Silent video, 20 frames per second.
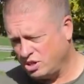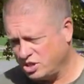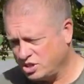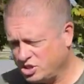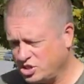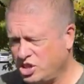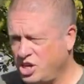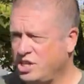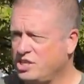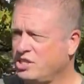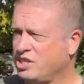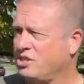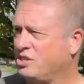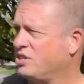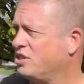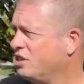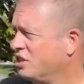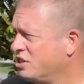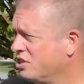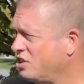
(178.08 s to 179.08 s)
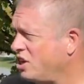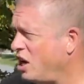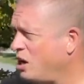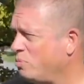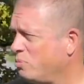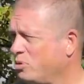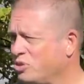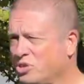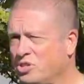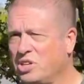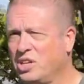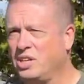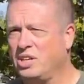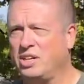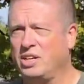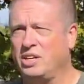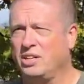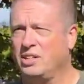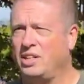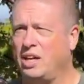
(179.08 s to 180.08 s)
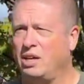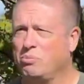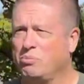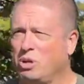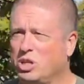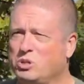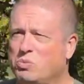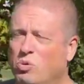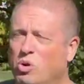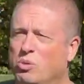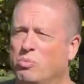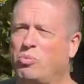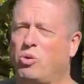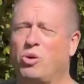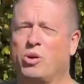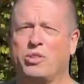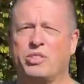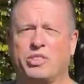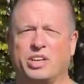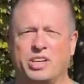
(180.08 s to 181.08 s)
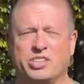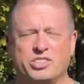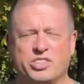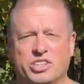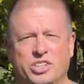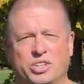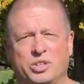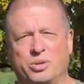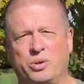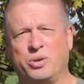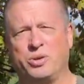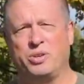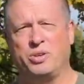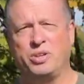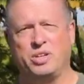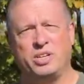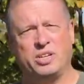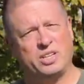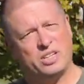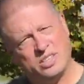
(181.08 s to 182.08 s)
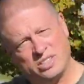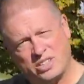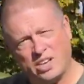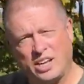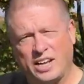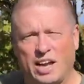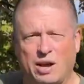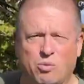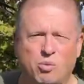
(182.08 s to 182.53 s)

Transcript: Jesus, the disciples. They had much more important things to do. Send that